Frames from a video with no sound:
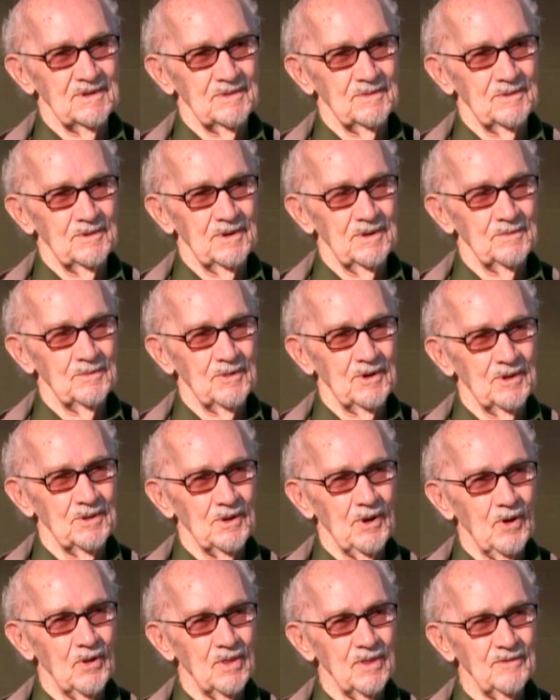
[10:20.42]
with
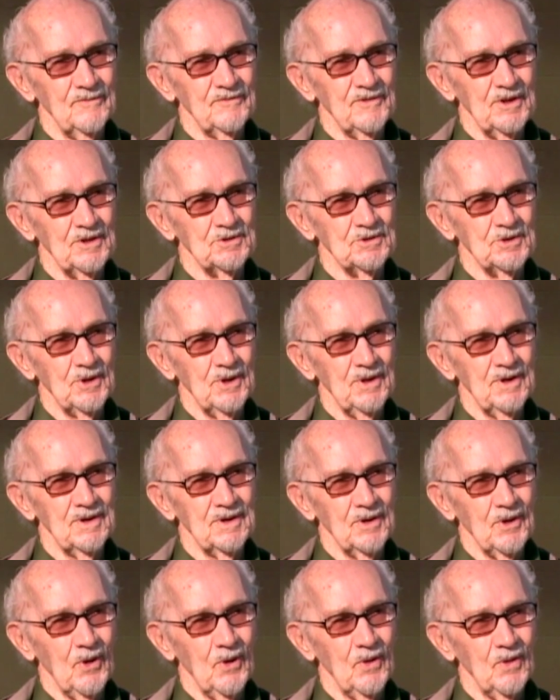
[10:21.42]
all of its
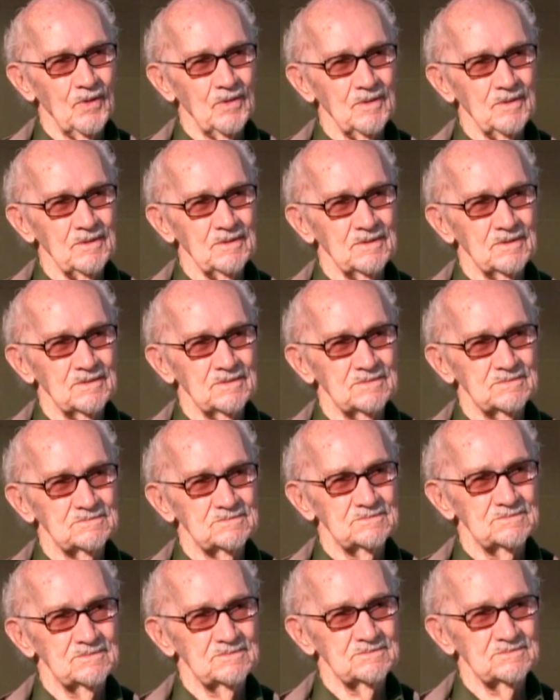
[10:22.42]
gun, all
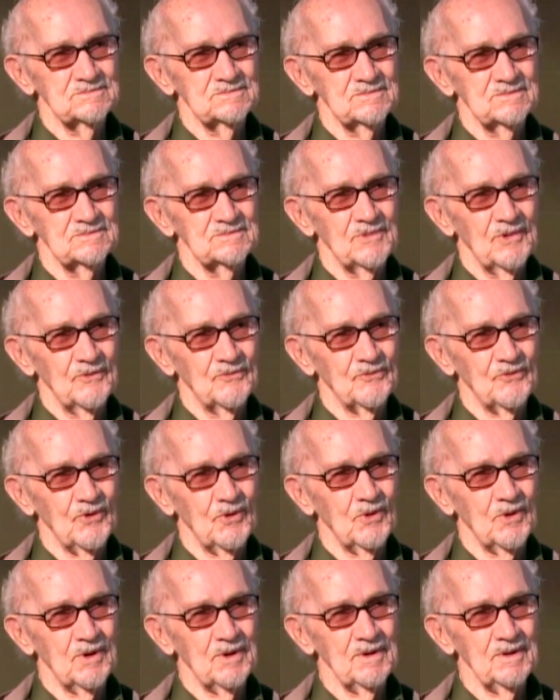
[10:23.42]

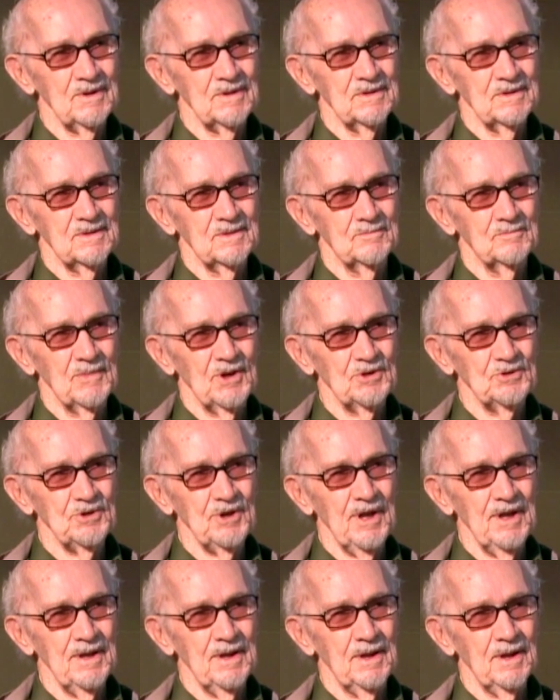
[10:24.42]
4
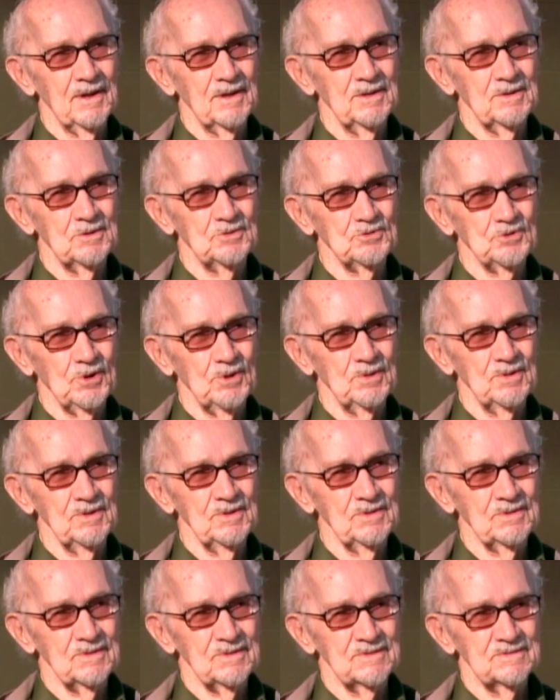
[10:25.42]
machine guns
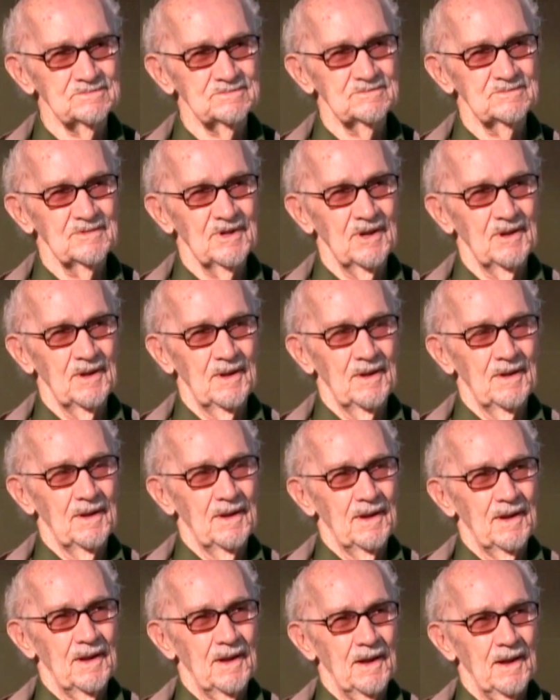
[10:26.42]
shooting.
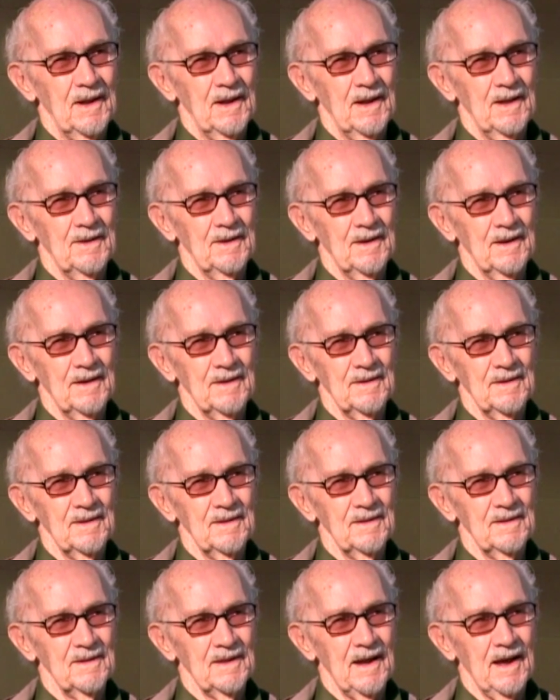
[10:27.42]
And
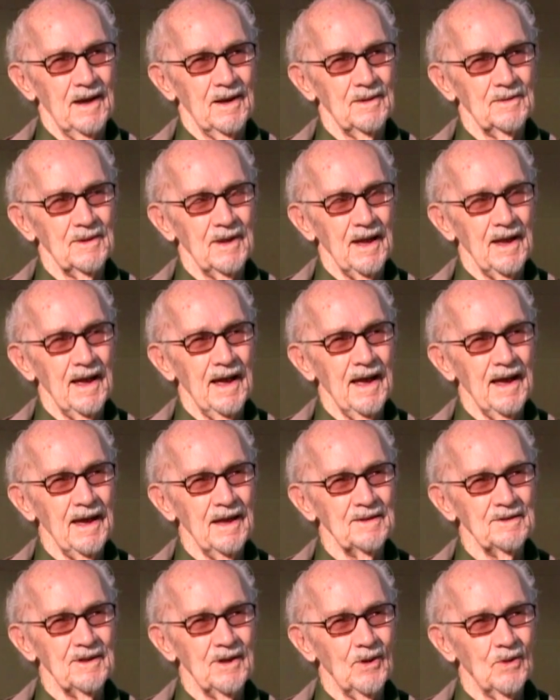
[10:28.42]
I
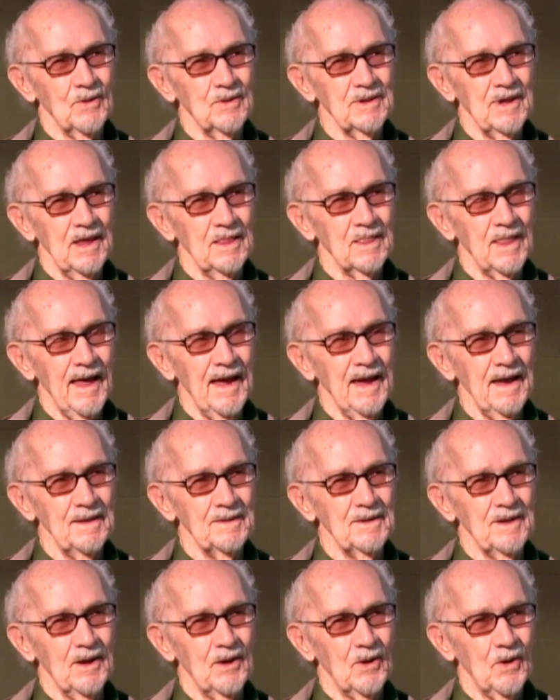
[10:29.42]
had the only light
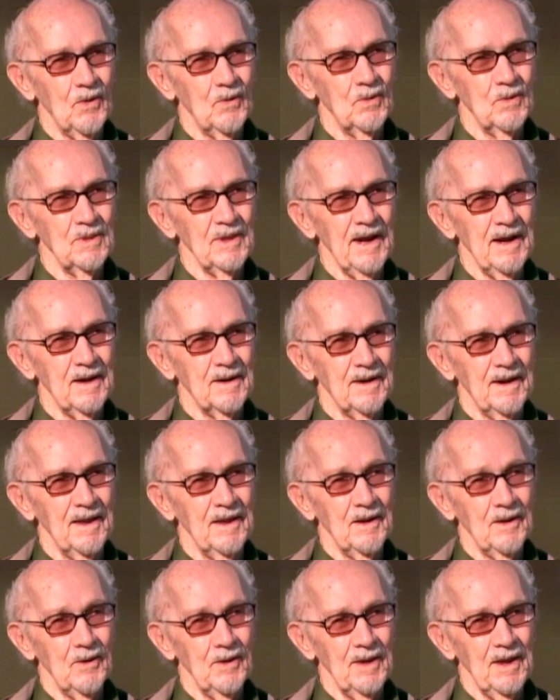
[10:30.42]
in the whole
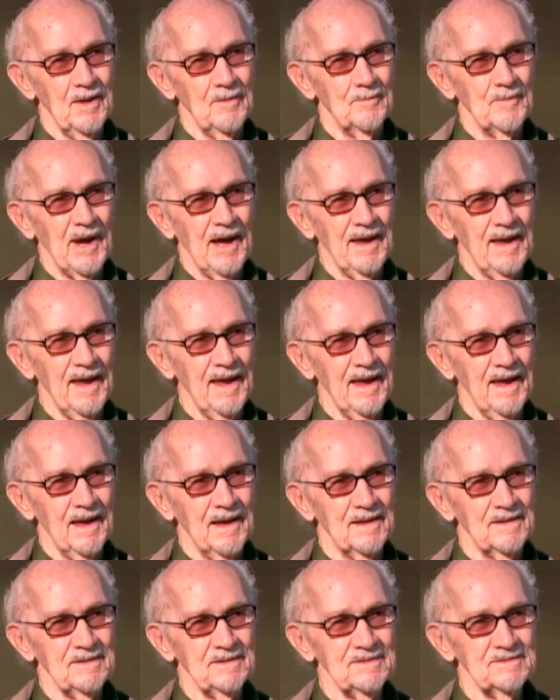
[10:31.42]
area in my
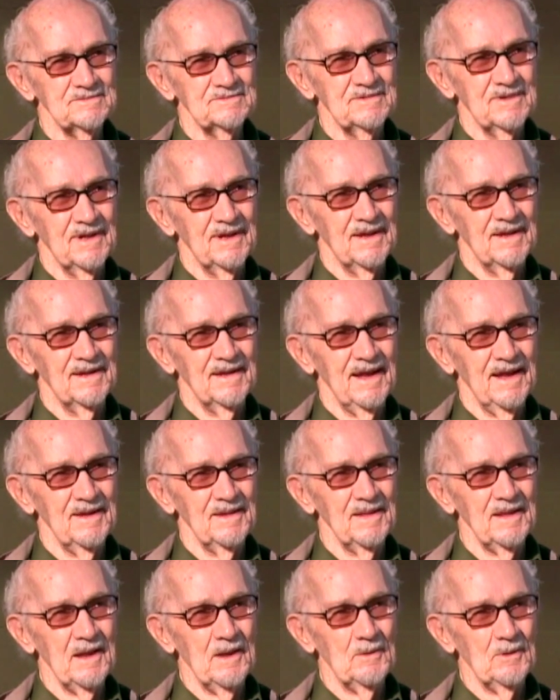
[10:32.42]
hand, and
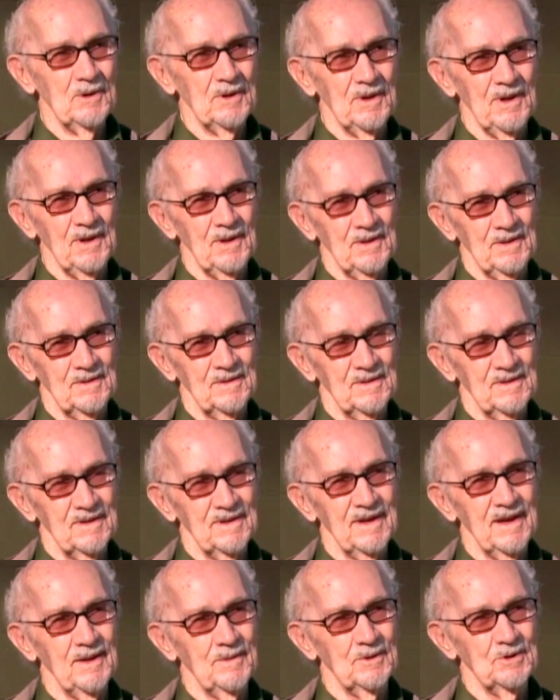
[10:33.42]

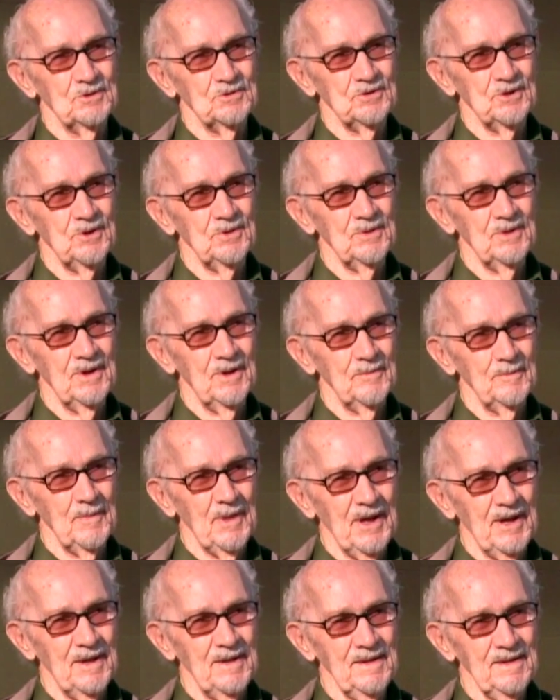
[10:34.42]
he was shooting at
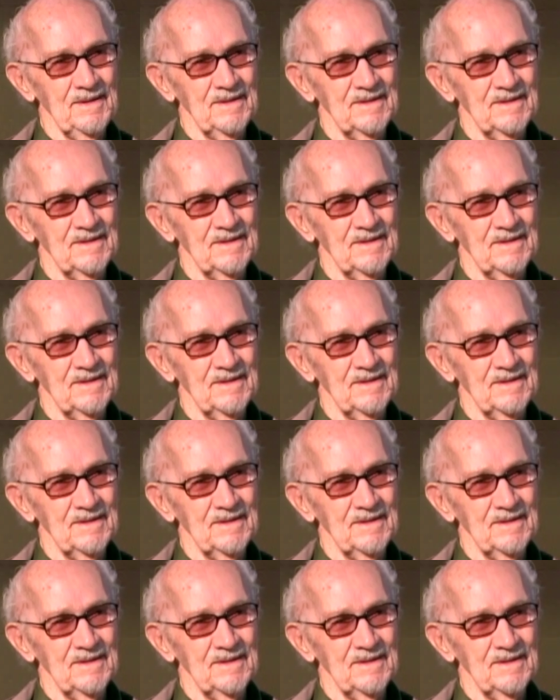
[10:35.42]
me.